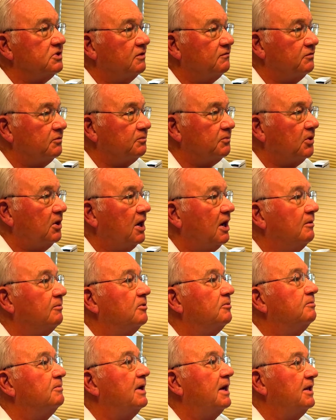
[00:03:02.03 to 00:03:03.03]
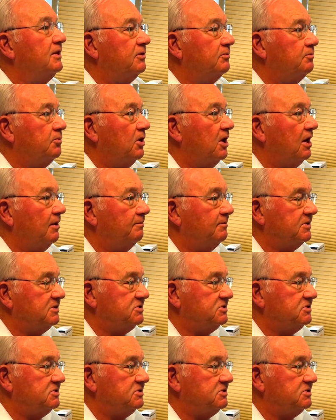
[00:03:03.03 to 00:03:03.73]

of the problem and the problem